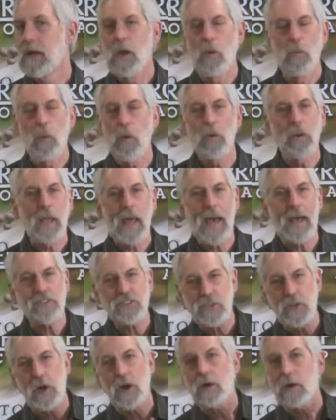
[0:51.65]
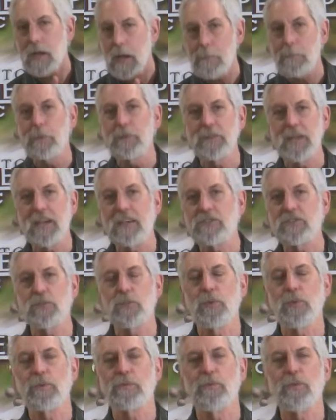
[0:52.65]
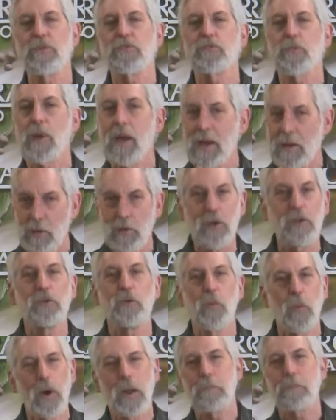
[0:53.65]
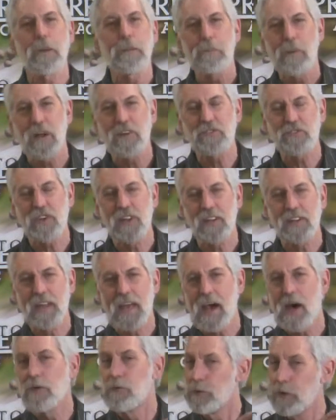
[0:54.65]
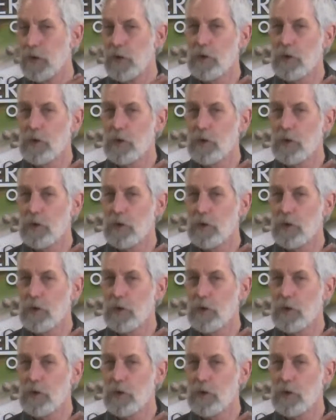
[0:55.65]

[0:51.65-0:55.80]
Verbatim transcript: It won't last long. Couple days in the refrigerator and you want to be munching it down.